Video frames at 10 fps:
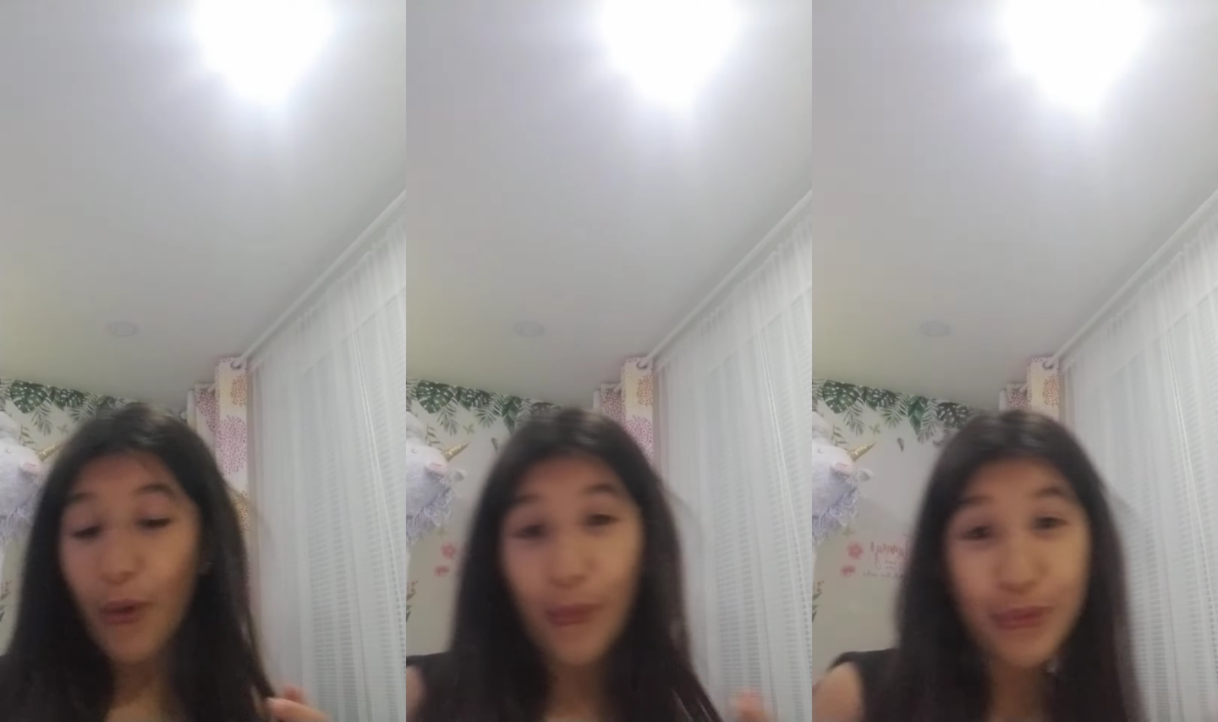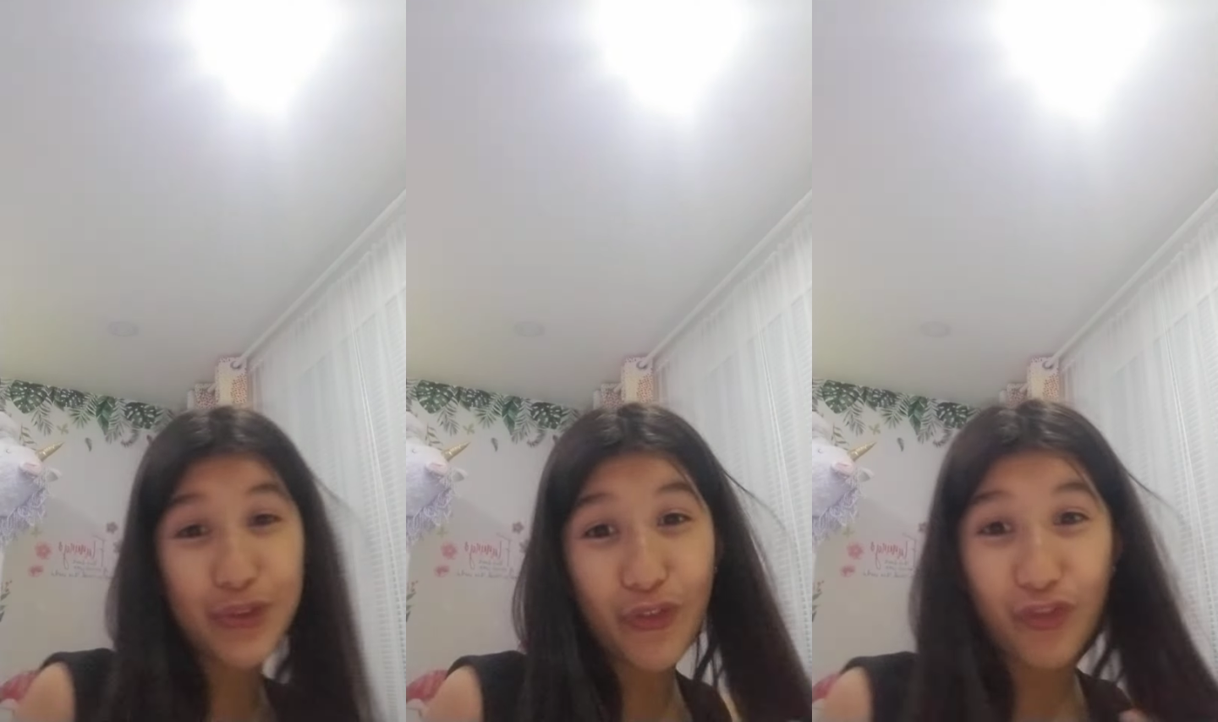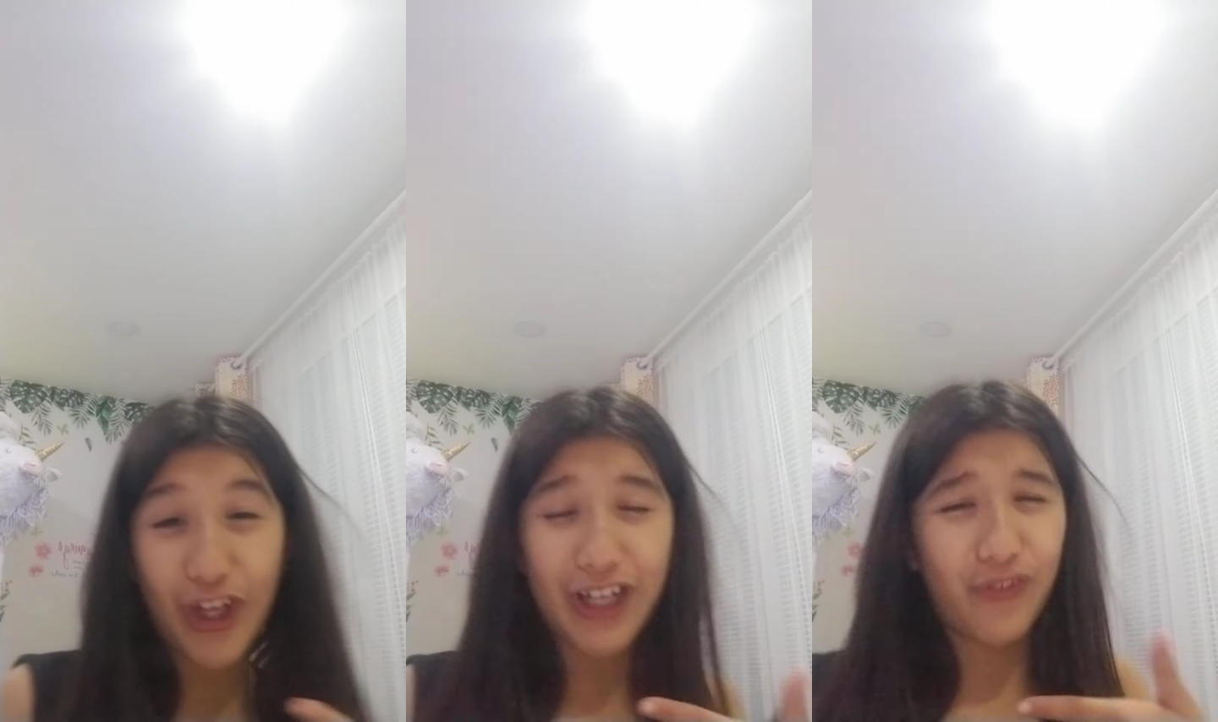Who's
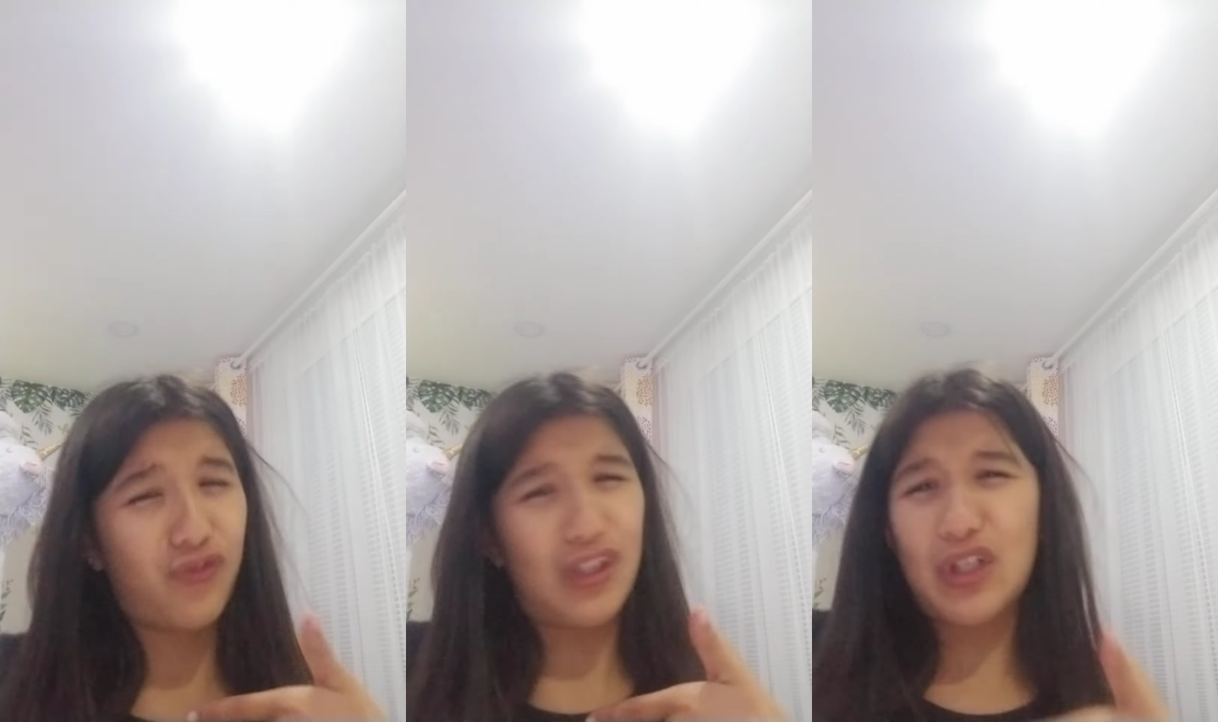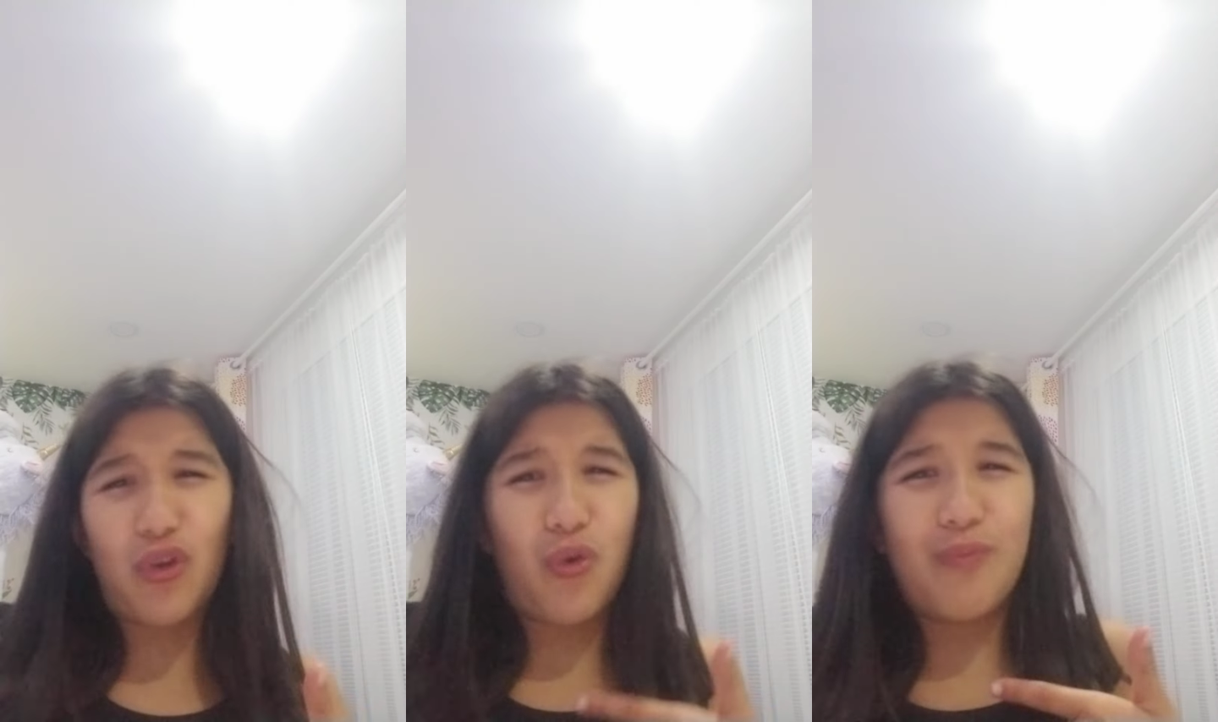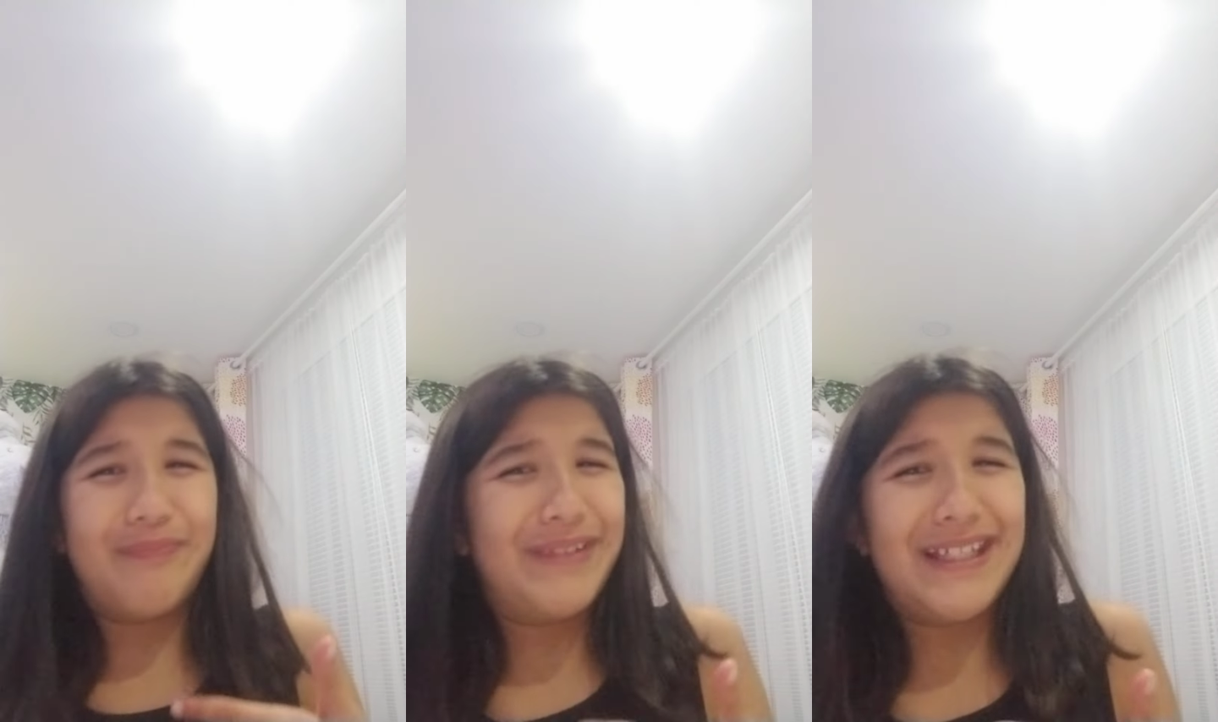Afraid of Little
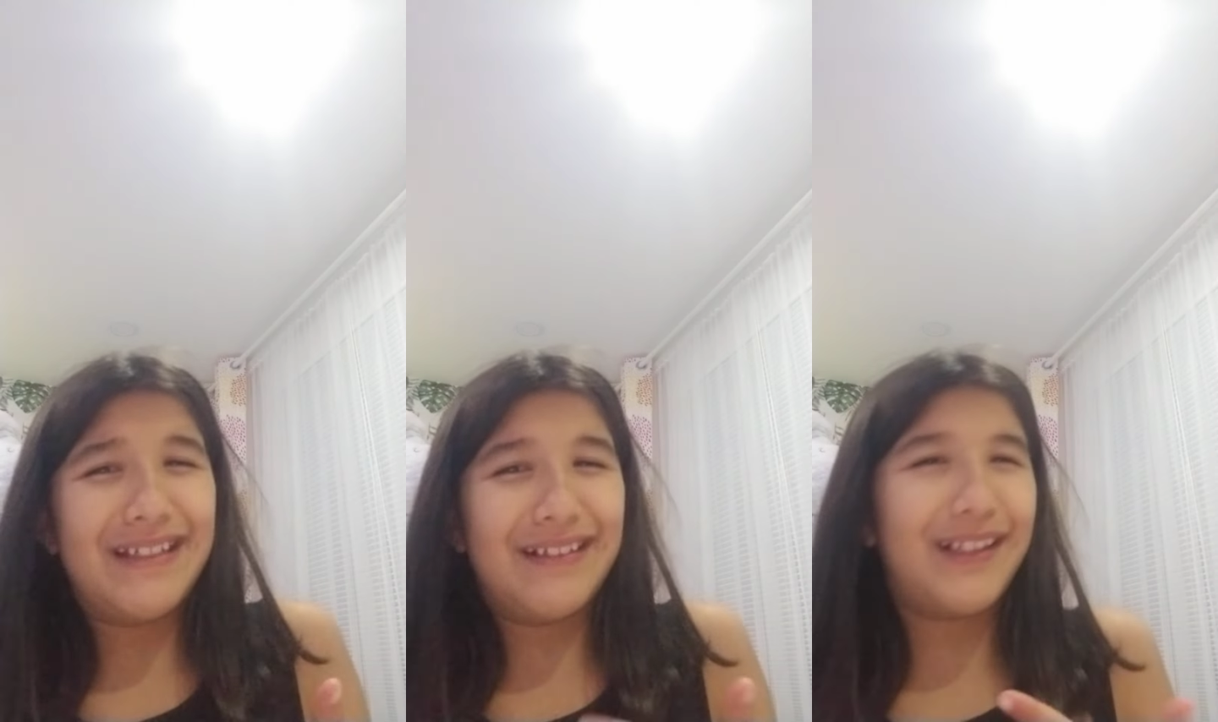Me?